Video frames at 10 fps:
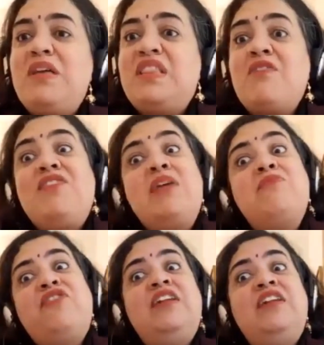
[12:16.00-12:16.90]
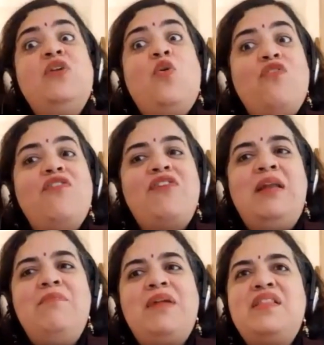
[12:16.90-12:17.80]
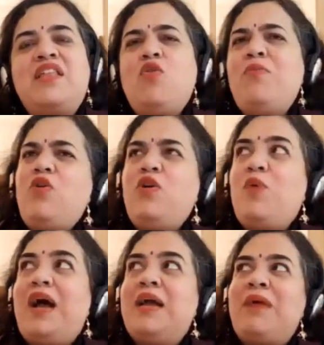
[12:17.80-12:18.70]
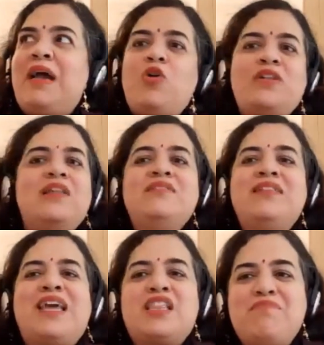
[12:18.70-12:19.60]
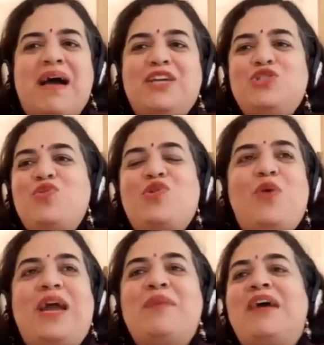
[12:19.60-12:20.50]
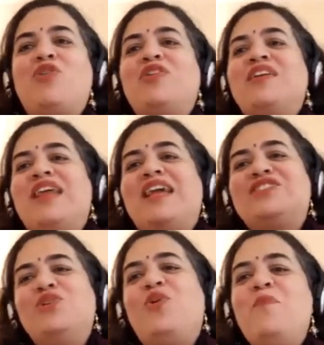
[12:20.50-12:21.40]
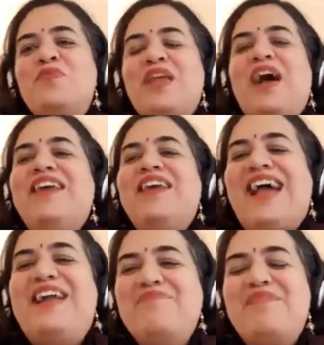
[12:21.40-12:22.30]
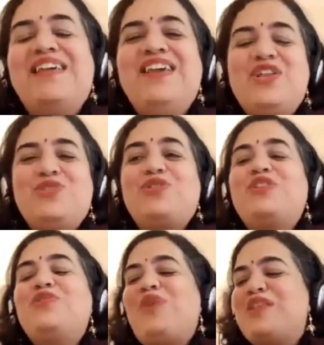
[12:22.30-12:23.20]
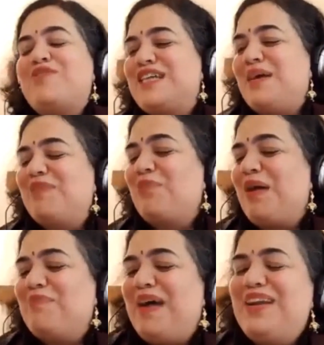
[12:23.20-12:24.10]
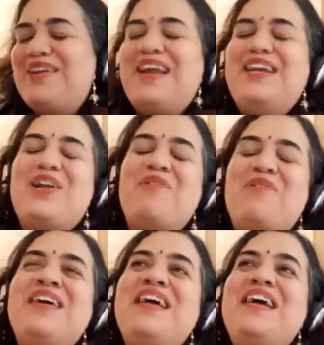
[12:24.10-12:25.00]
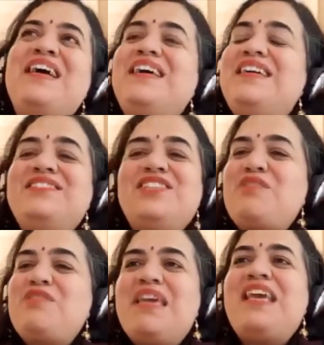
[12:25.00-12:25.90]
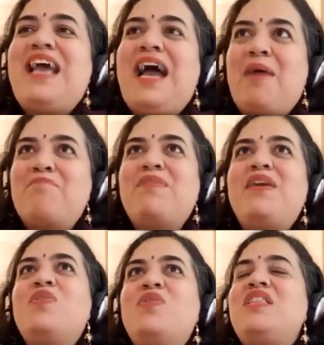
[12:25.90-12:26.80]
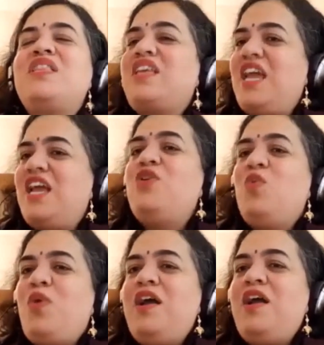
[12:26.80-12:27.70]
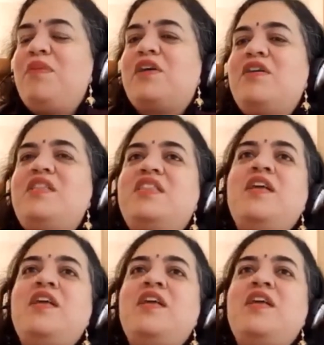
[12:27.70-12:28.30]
a little overwhelmed and say, oh my God, why am I not that next Byju's, or why am I not the next, An Academy? Those are the ones which are coming to my mind right now. Just be happy with the scale you are, because